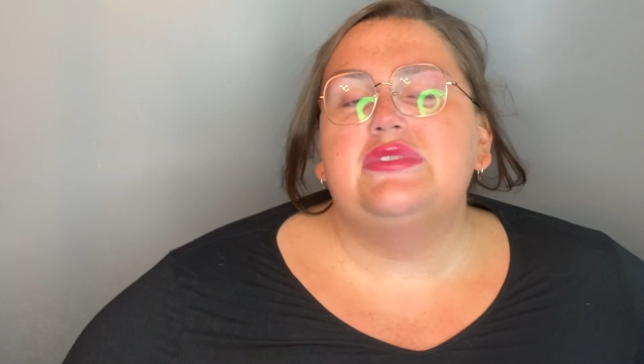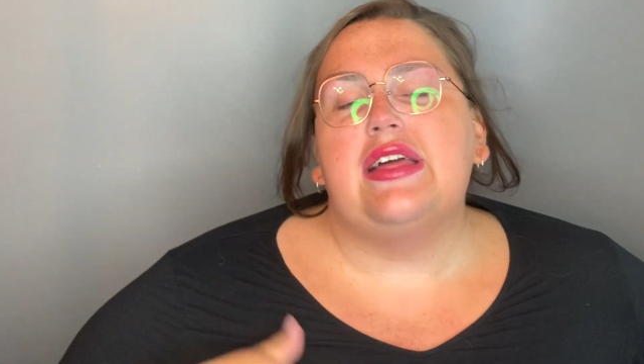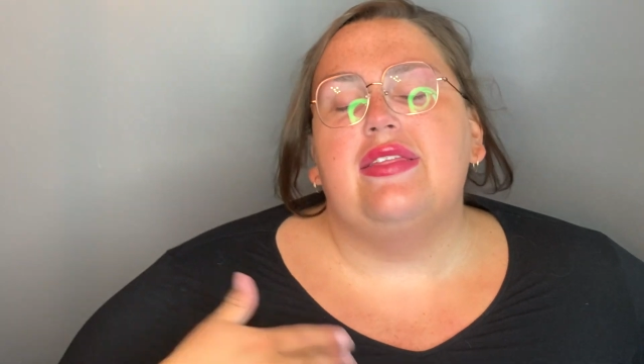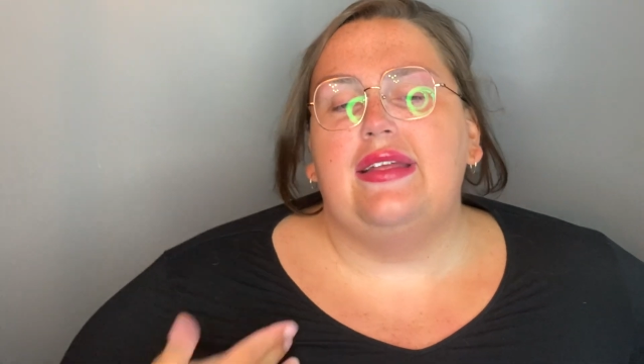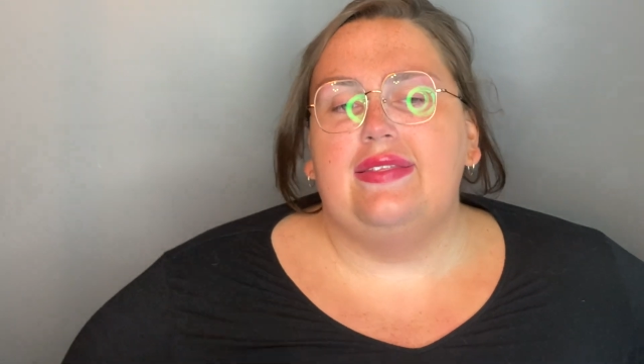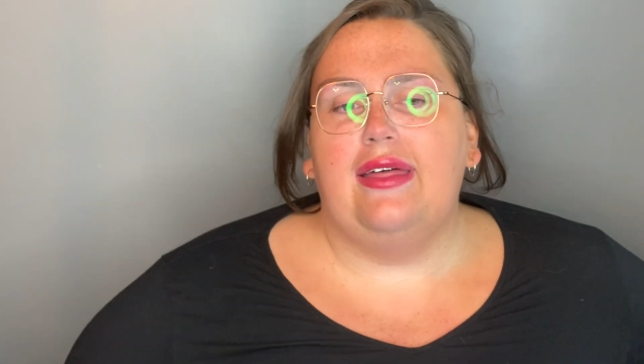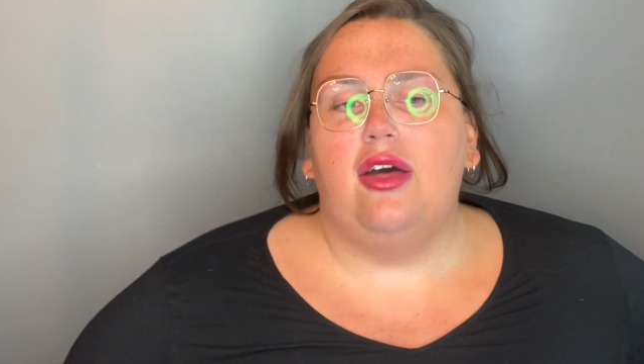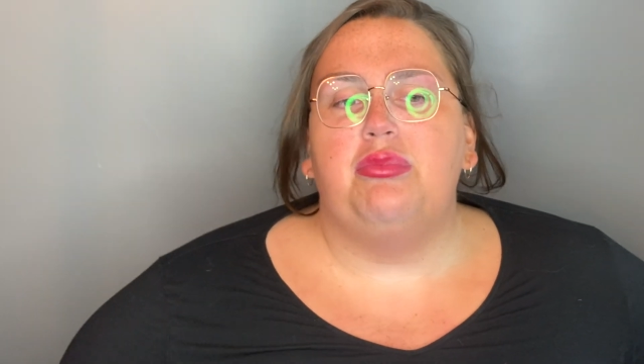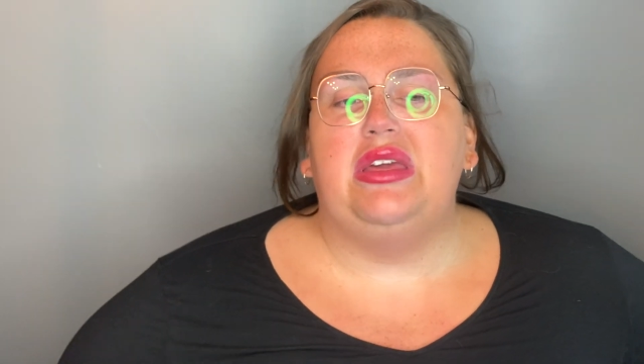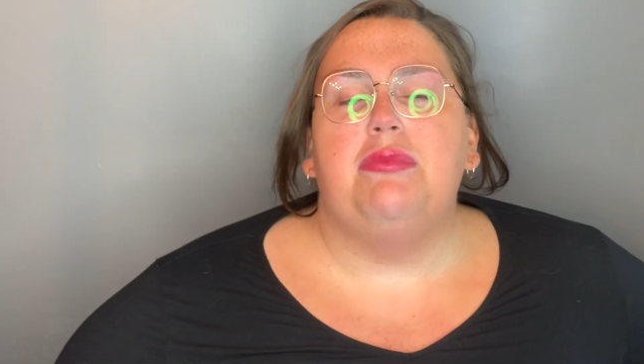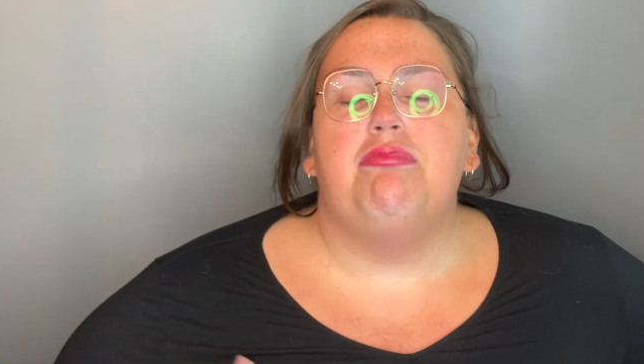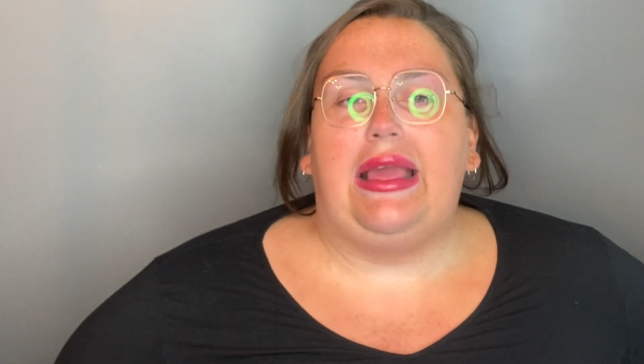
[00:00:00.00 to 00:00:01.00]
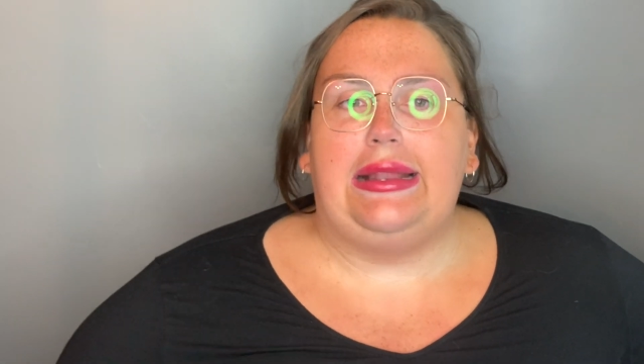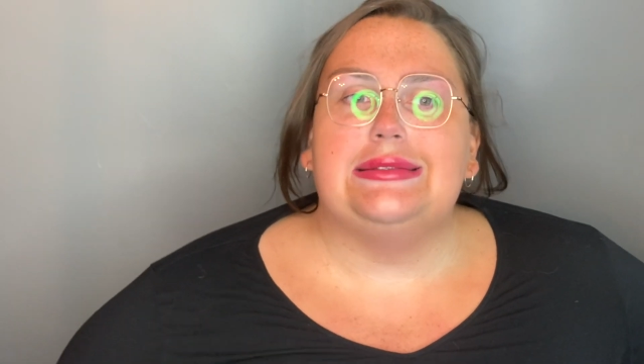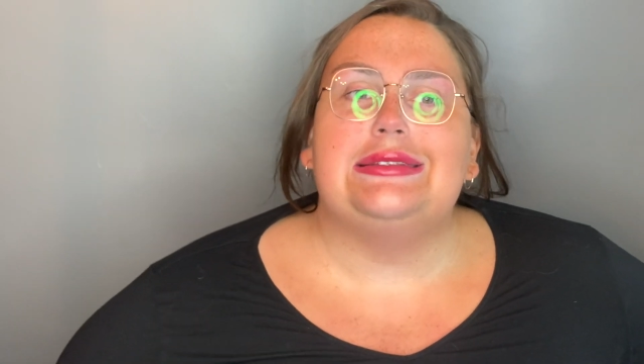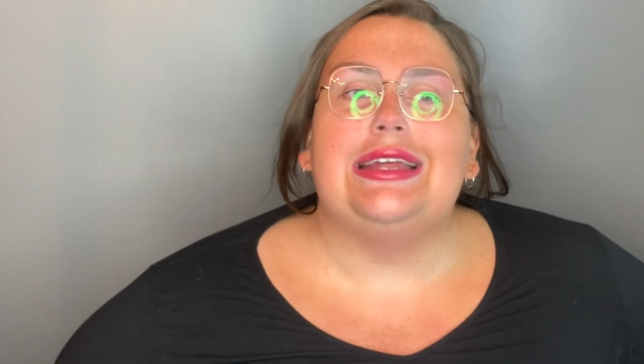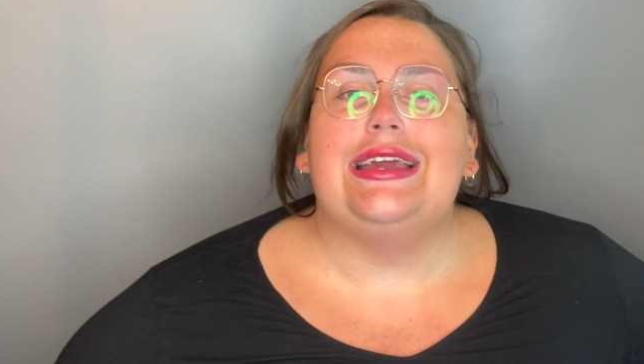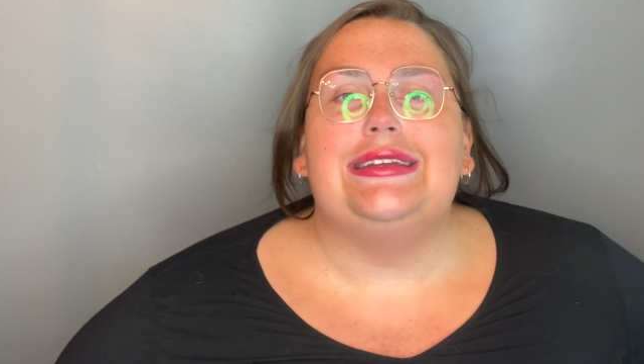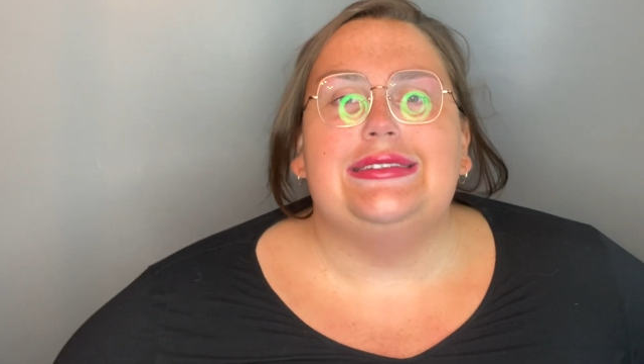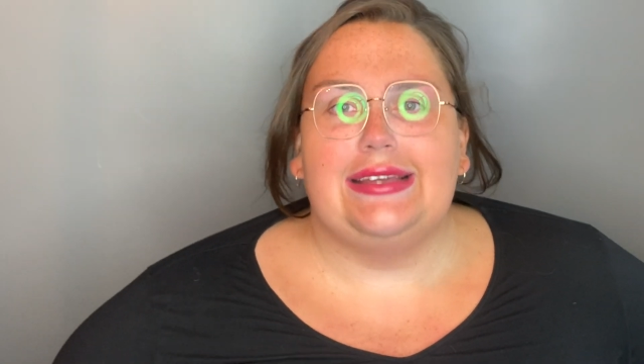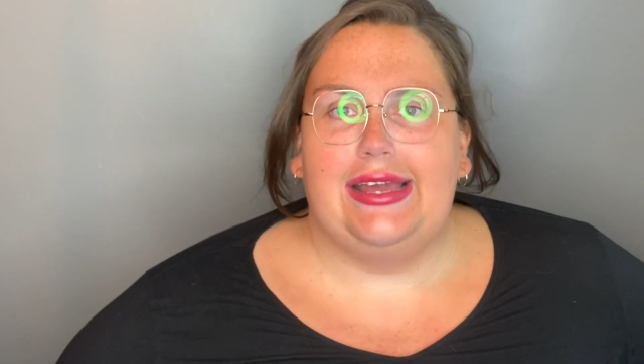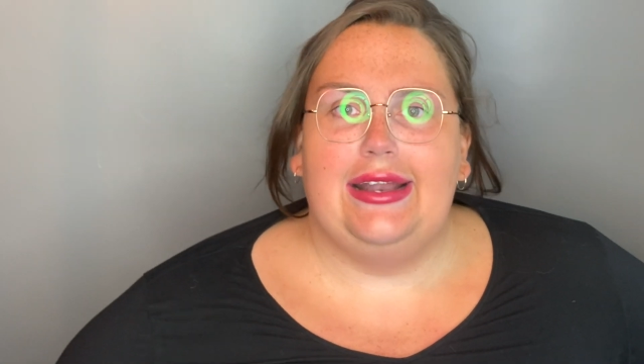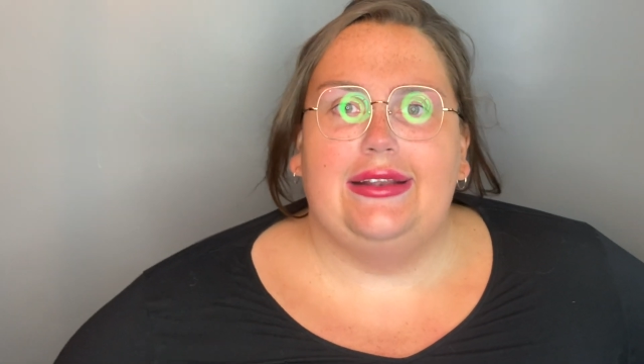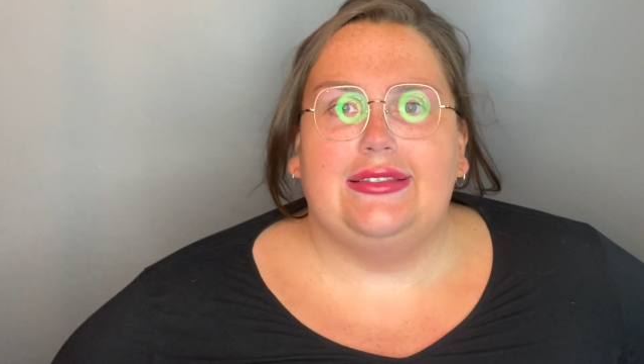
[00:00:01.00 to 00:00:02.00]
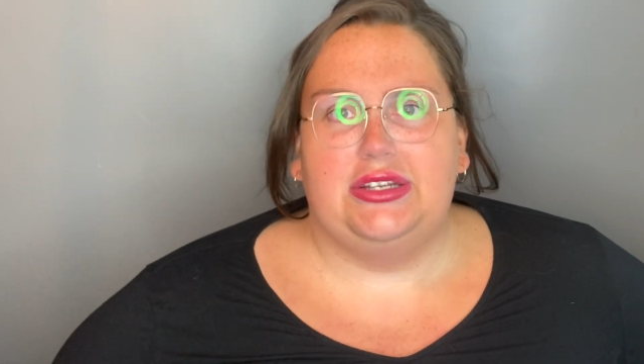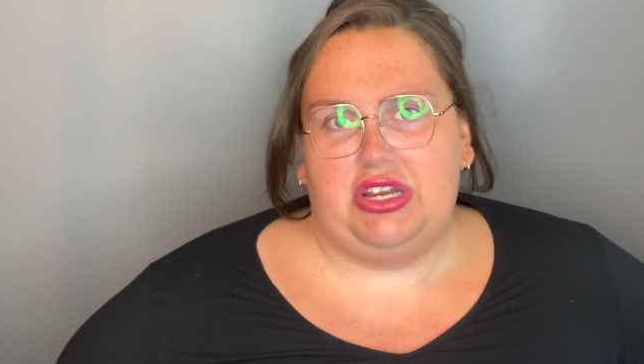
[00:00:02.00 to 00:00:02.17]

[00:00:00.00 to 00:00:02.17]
I think they'll be mainstays in the